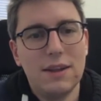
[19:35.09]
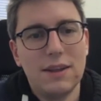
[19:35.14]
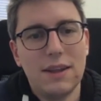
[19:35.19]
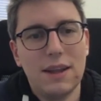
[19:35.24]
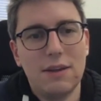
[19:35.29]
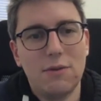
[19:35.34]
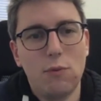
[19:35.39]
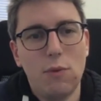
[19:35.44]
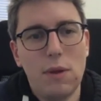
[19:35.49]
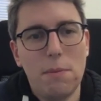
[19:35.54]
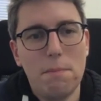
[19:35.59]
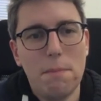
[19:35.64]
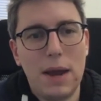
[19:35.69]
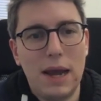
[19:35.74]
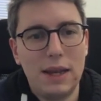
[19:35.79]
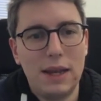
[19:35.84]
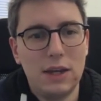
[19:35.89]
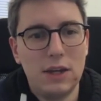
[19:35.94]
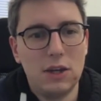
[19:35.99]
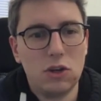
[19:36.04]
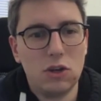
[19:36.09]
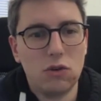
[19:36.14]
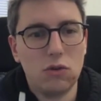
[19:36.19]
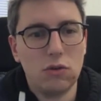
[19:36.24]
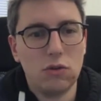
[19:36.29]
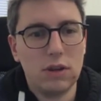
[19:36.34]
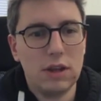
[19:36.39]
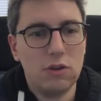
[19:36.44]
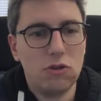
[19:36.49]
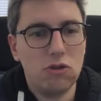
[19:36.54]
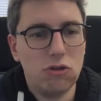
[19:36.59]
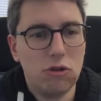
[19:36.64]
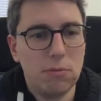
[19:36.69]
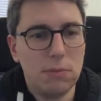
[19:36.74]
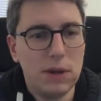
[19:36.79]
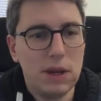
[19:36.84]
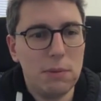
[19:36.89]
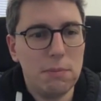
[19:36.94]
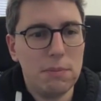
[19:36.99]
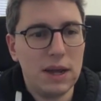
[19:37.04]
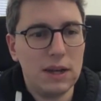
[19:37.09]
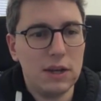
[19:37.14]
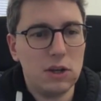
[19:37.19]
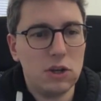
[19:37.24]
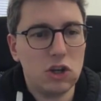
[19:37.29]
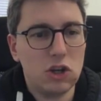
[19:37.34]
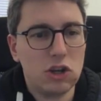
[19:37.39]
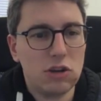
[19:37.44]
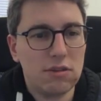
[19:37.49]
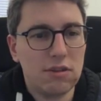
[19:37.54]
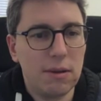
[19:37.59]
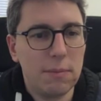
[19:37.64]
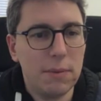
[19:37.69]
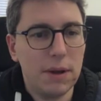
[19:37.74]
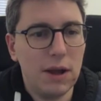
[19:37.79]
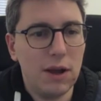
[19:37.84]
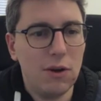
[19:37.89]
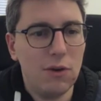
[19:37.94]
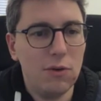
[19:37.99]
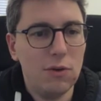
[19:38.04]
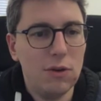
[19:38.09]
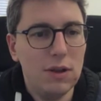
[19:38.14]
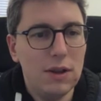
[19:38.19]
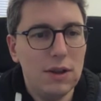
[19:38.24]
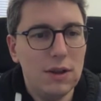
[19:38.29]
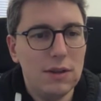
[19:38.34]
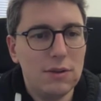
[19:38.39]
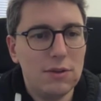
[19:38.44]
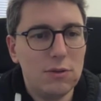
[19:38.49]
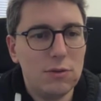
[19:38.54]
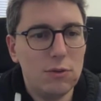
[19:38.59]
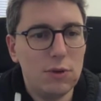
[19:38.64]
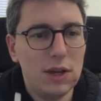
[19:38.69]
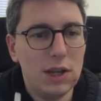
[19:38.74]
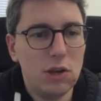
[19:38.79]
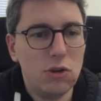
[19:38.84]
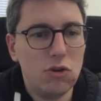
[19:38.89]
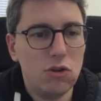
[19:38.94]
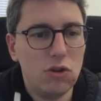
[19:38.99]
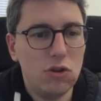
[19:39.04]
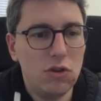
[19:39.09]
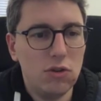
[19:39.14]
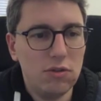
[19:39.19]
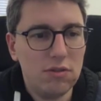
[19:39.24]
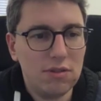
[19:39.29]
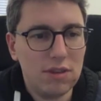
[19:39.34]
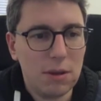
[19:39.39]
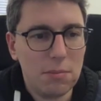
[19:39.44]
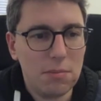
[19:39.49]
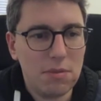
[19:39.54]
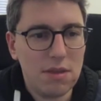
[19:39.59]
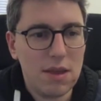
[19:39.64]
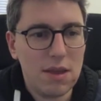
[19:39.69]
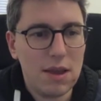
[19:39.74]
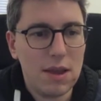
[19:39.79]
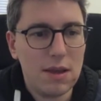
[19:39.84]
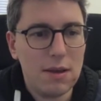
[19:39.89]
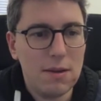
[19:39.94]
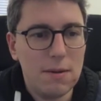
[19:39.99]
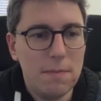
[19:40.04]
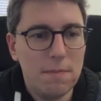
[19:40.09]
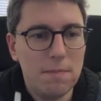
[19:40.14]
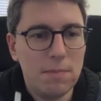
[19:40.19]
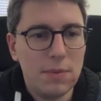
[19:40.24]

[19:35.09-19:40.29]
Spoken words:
that we managed, or that Germany managed somehow to introduce something